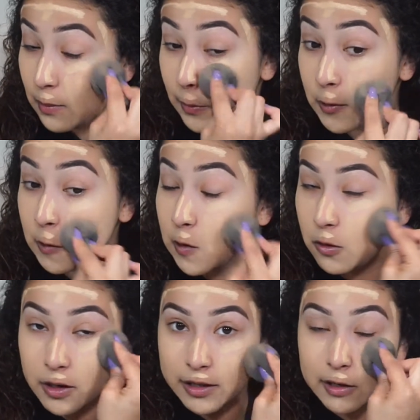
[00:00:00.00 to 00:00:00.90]
But you can go
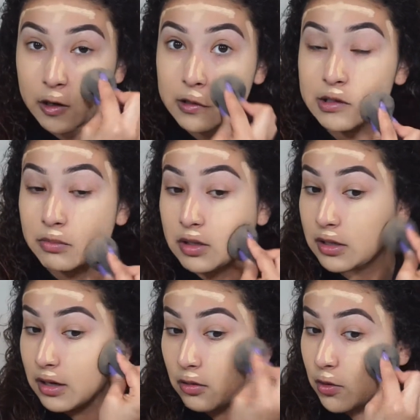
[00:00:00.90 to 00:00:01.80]
ahead and honestly blend
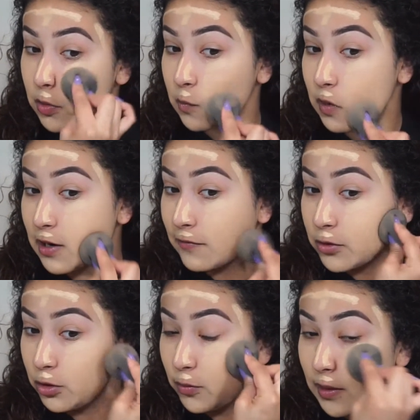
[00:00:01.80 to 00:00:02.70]
it out with whatever
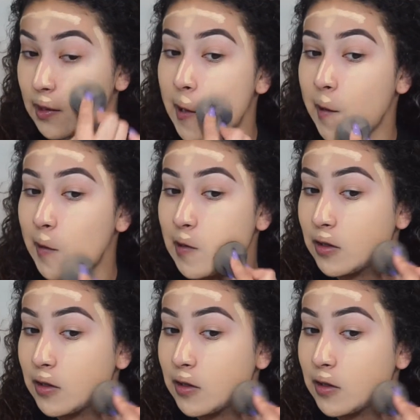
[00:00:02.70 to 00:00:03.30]
you would like.